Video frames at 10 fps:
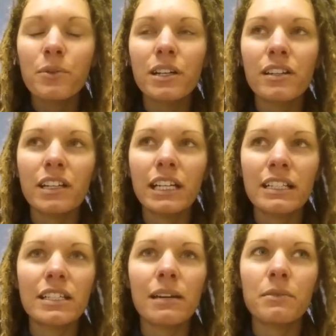what are the
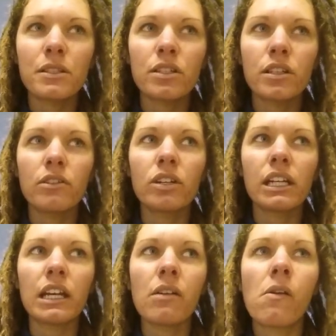next steps to
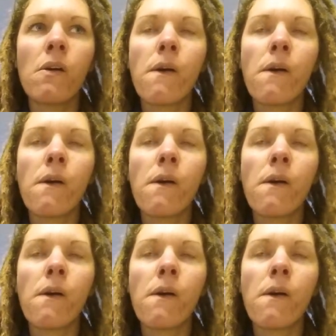unity.